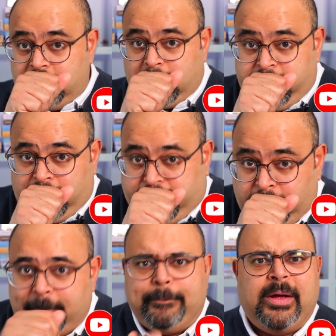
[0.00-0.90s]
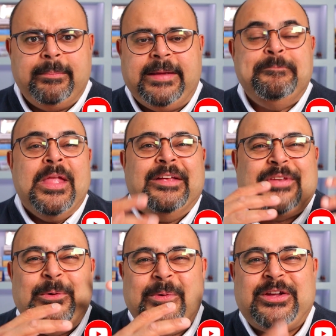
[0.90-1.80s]
Pardon me.
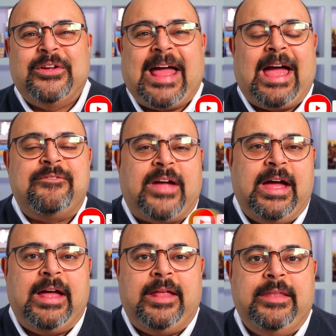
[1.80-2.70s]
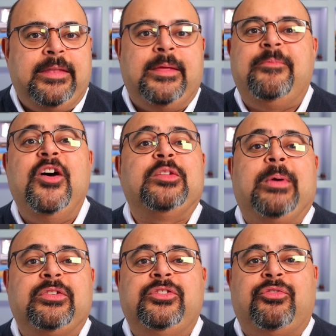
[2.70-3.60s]
So we could have the first
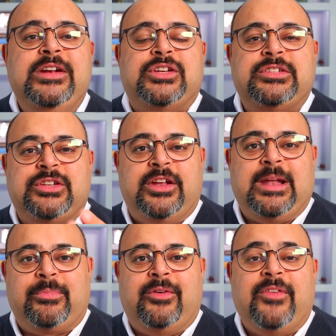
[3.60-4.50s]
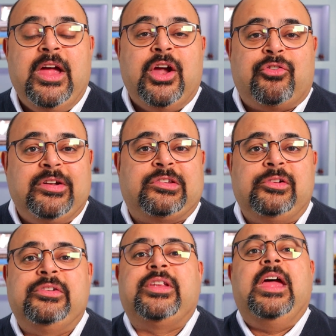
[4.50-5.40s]
person to reach a certain number of
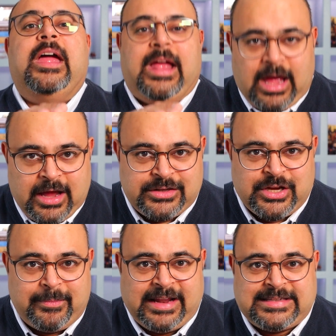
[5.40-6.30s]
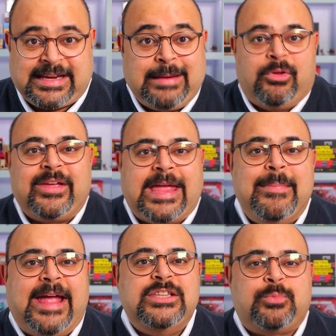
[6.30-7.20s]
crystals terminates the game, or the
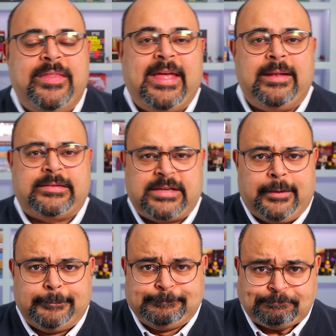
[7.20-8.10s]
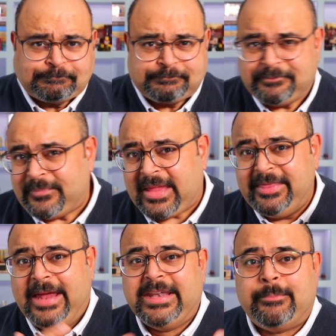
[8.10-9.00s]
game ends when that
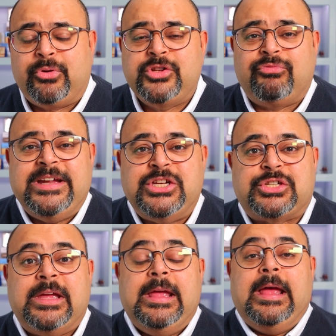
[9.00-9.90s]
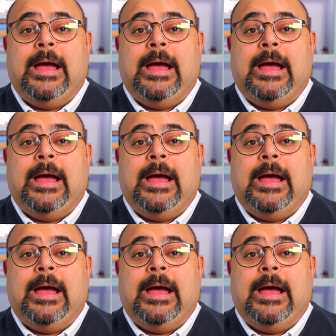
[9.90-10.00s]
number is reached.